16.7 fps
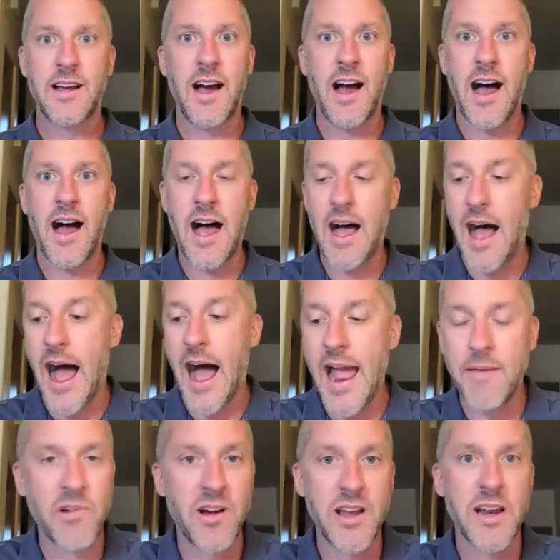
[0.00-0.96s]

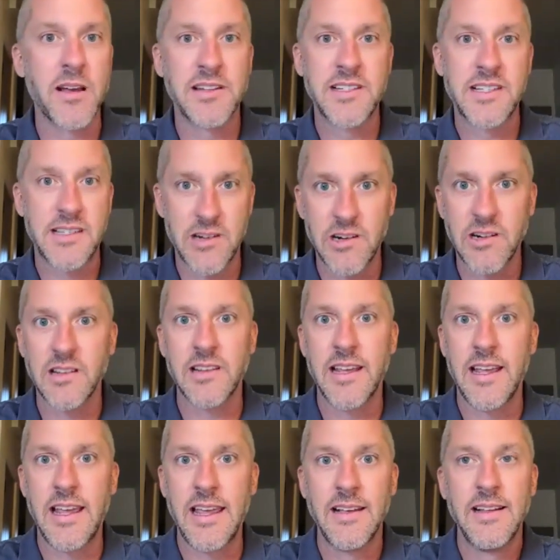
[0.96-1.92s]
I'm going to
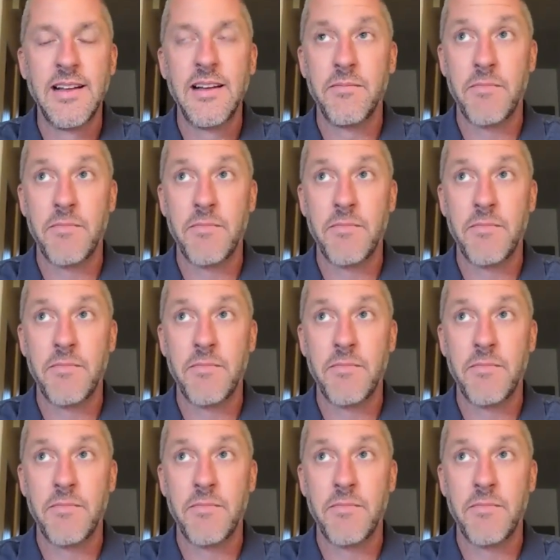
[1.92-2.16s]
certainly,